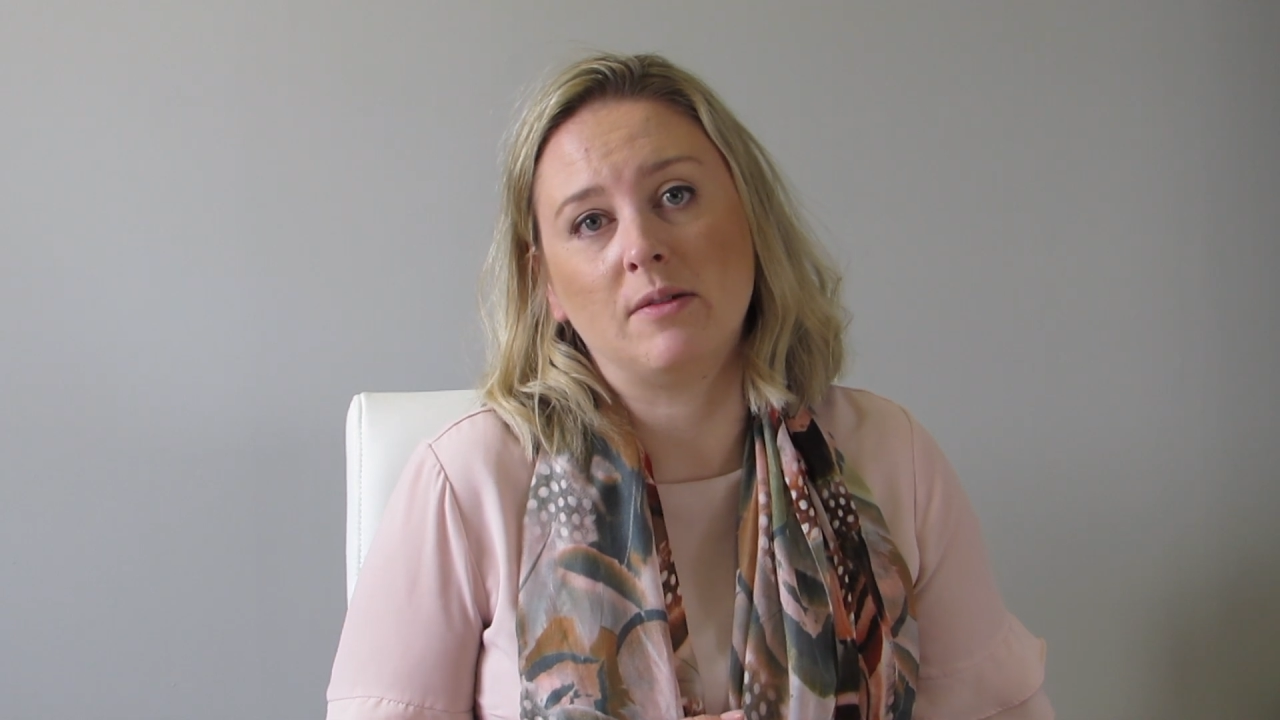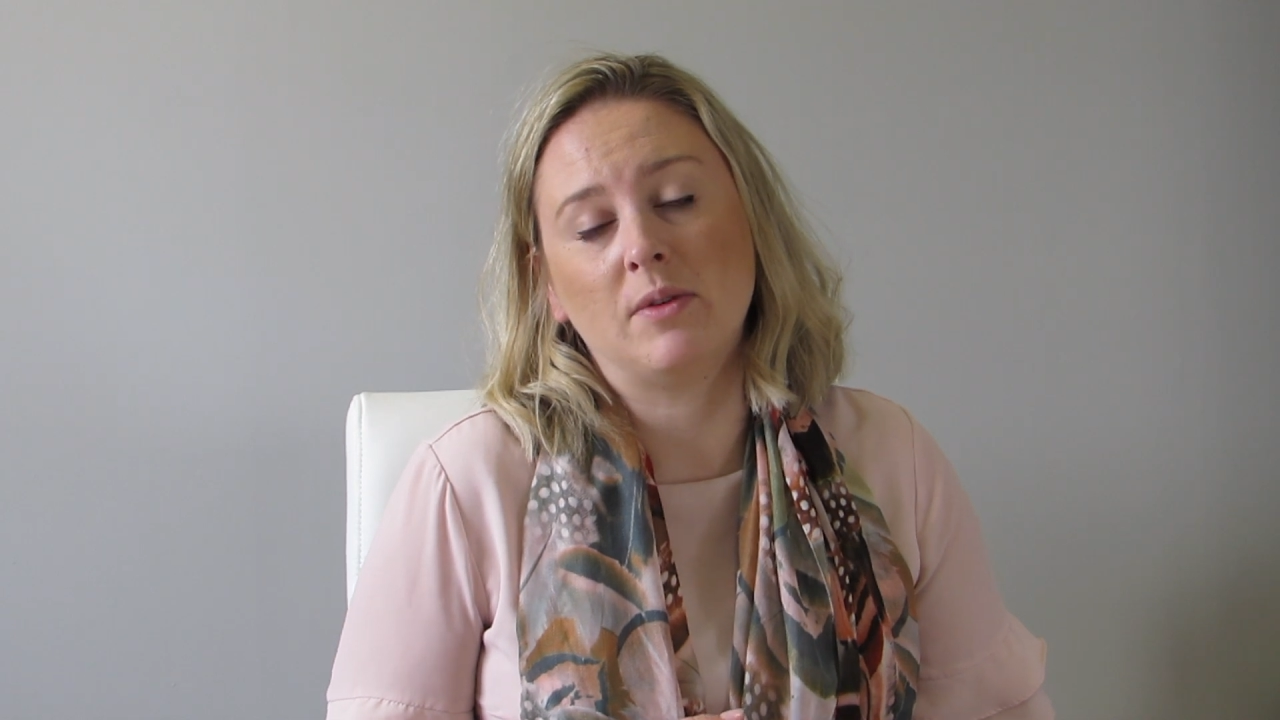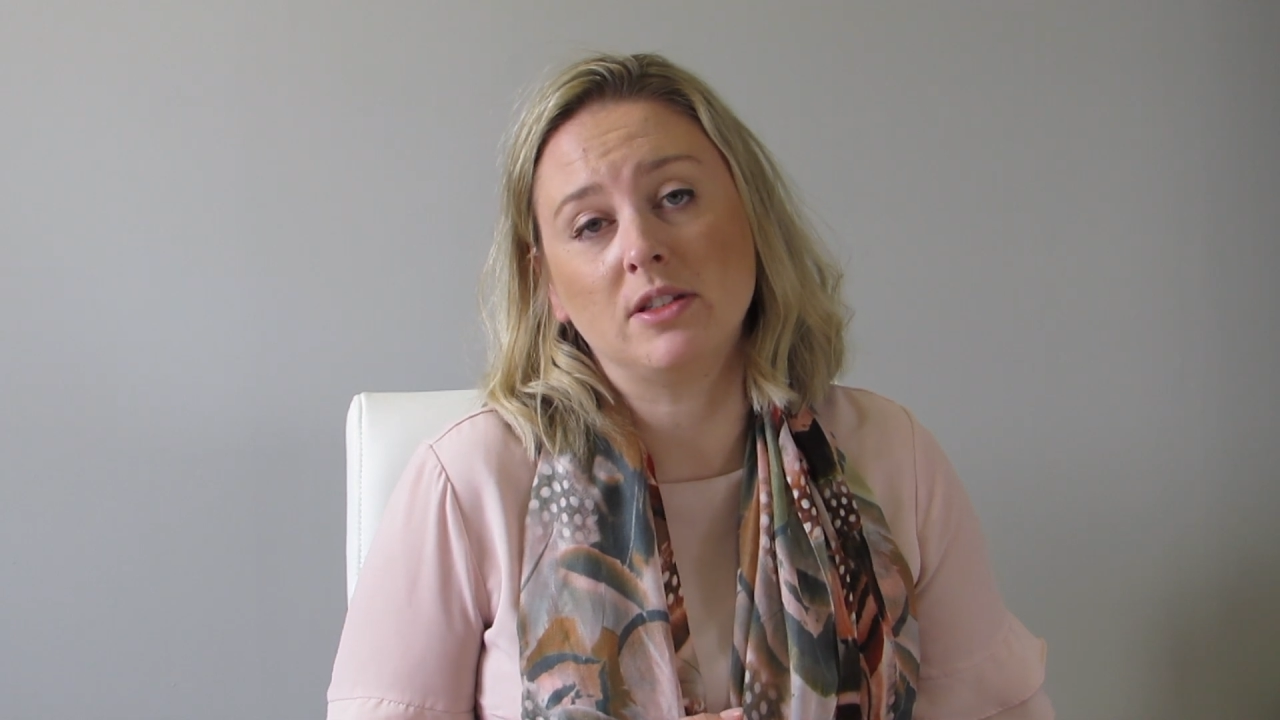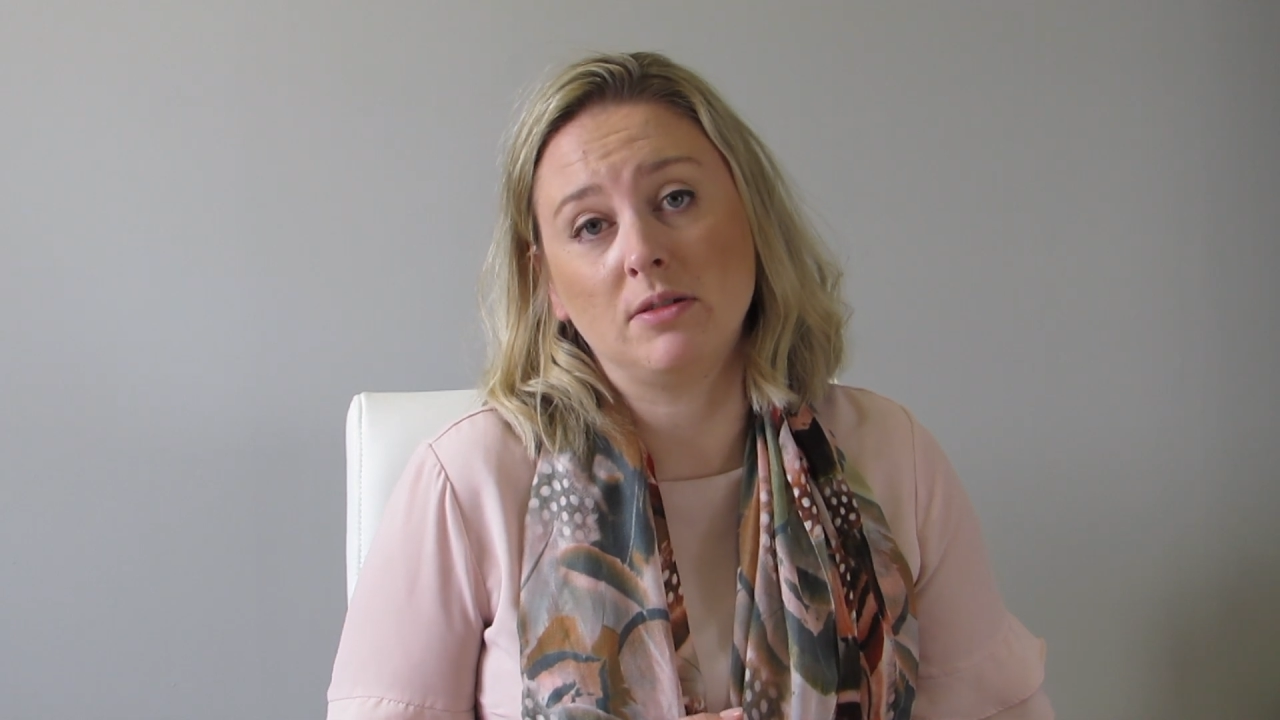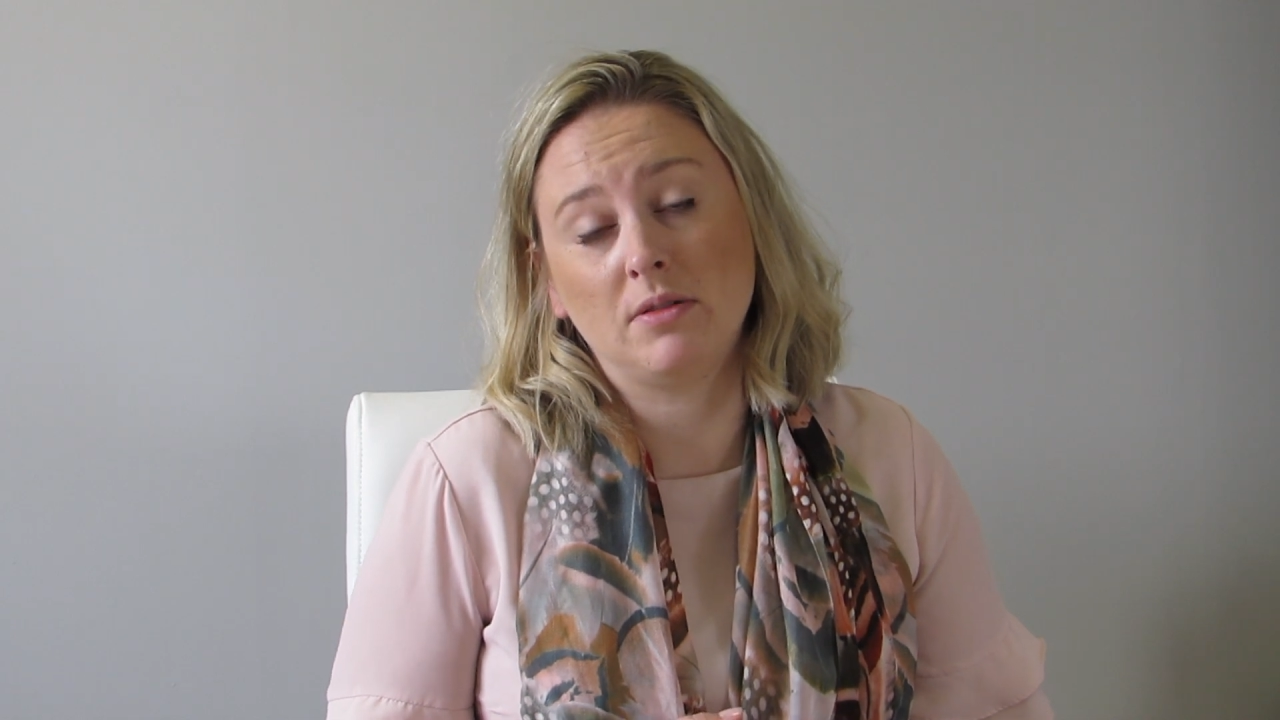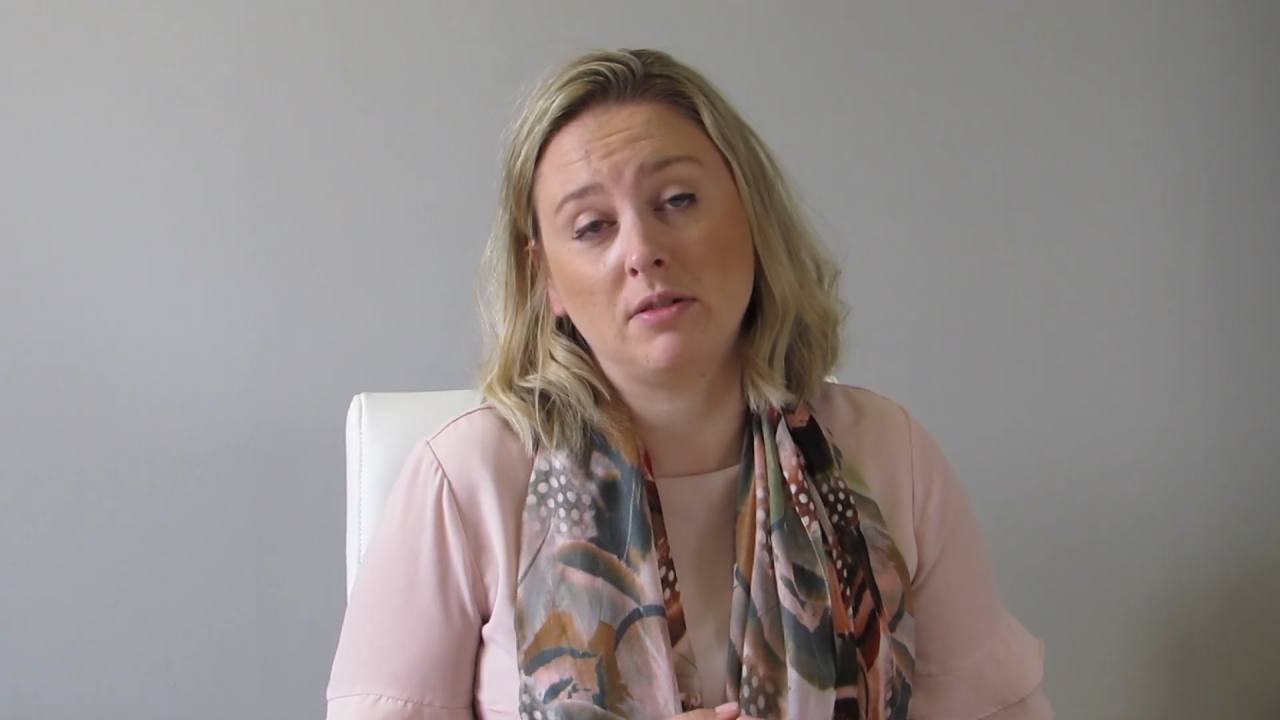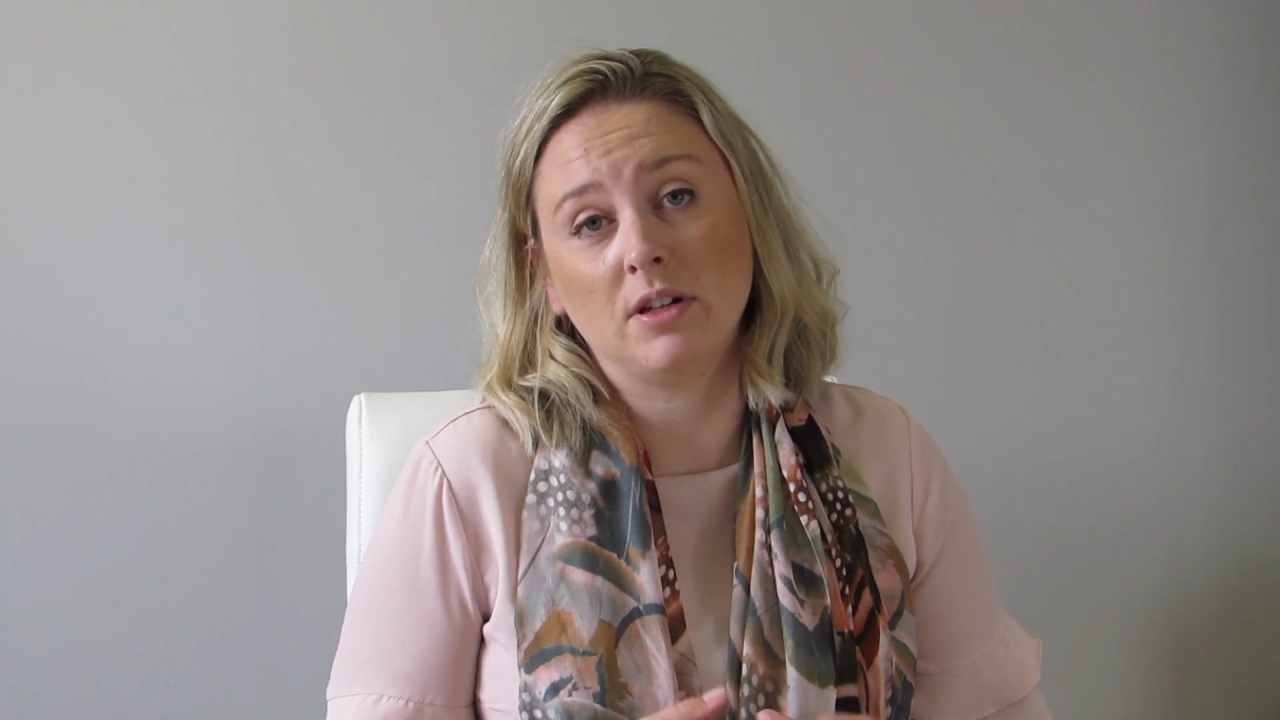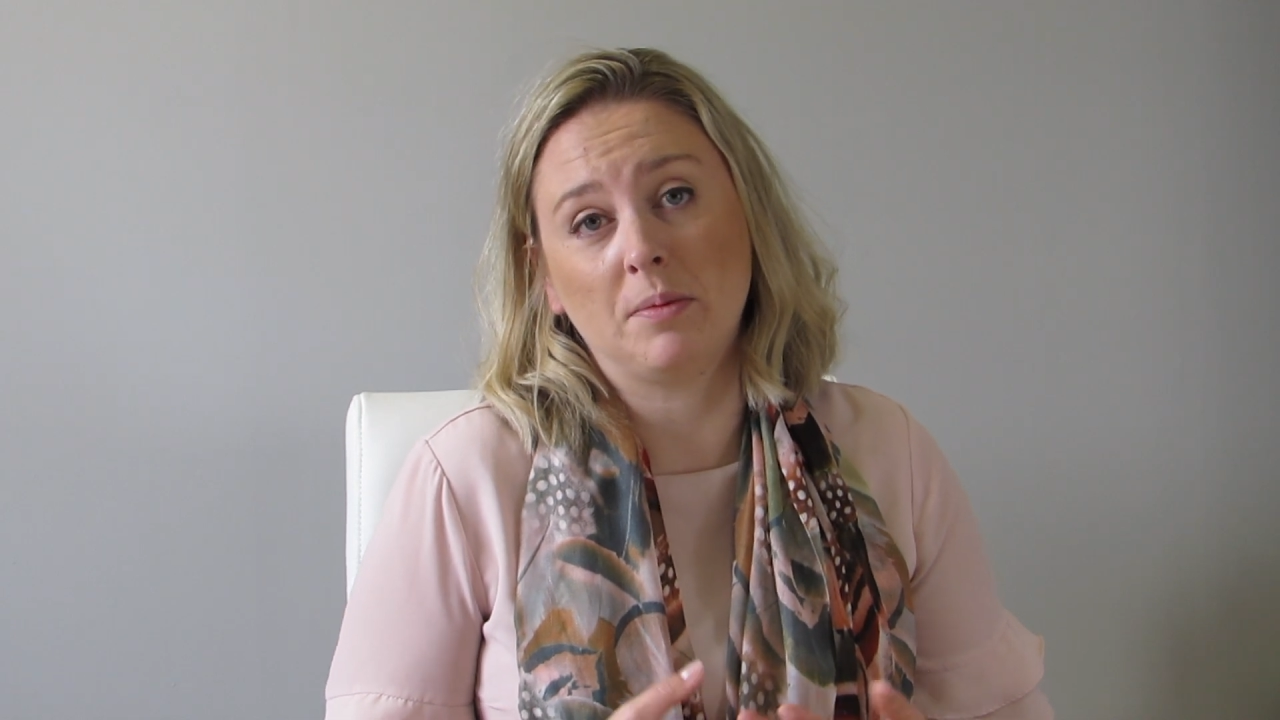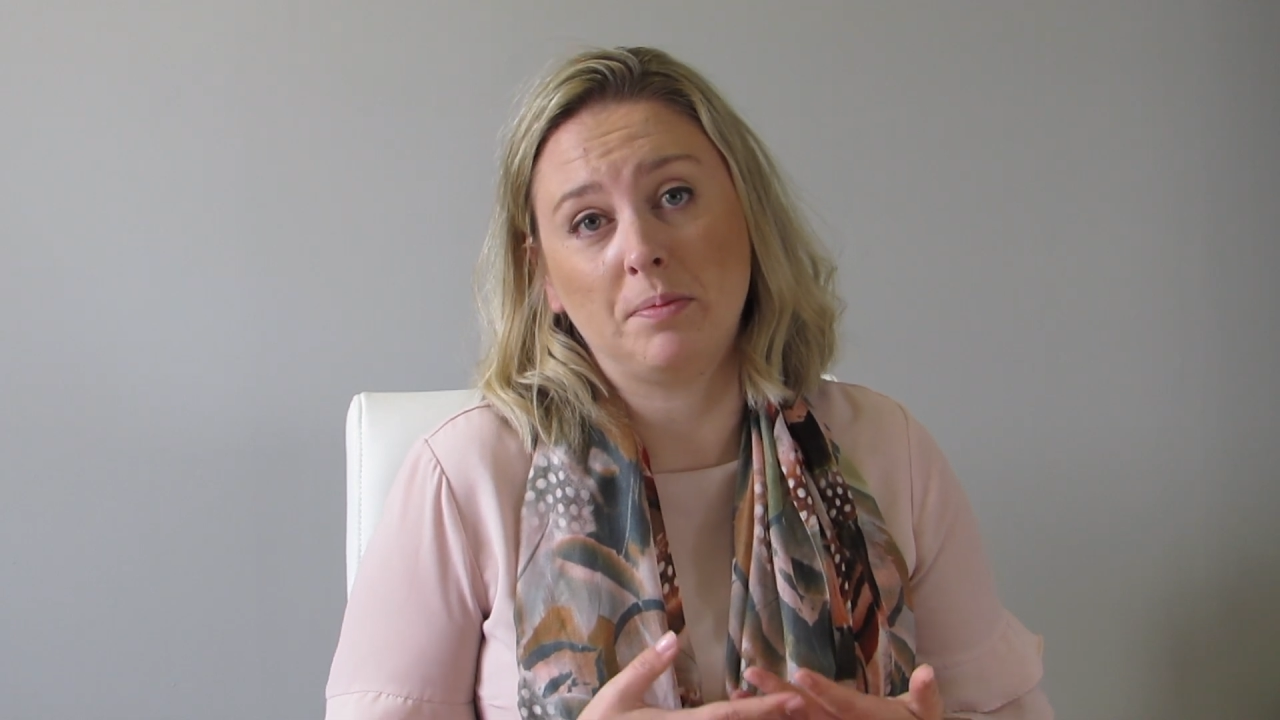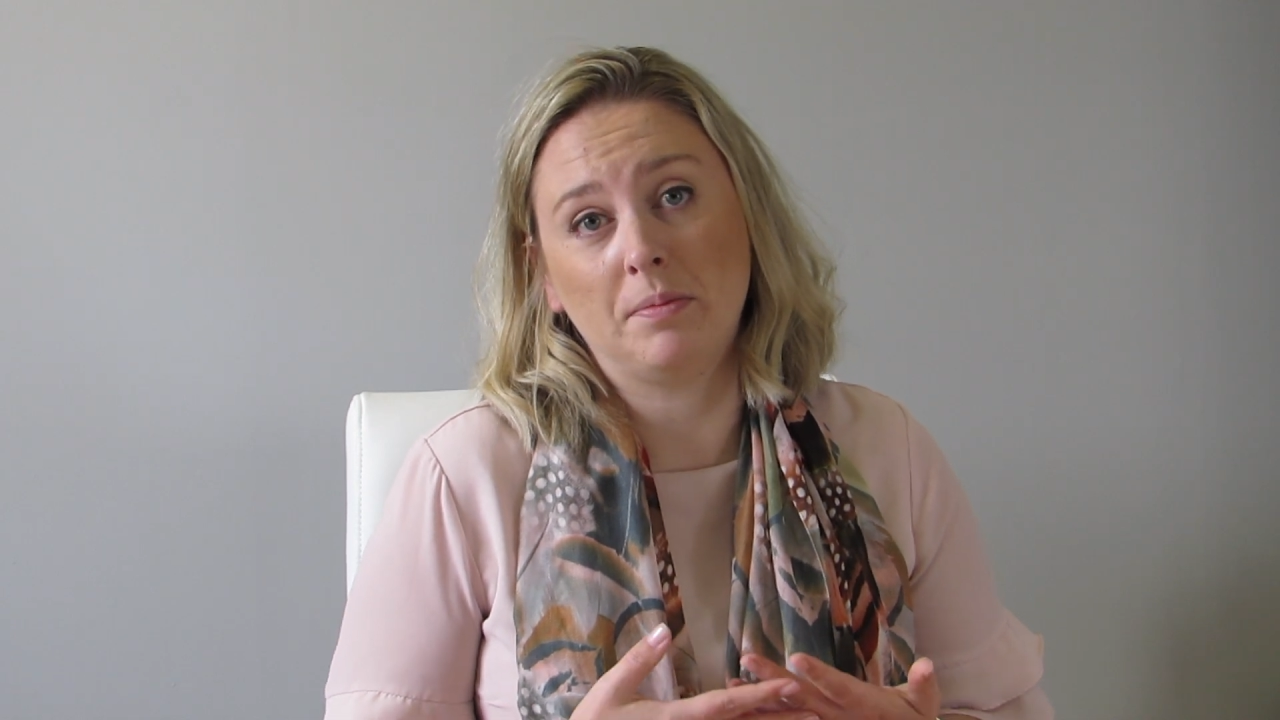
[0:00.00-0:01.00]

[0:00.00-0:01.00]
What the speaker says: once you renew your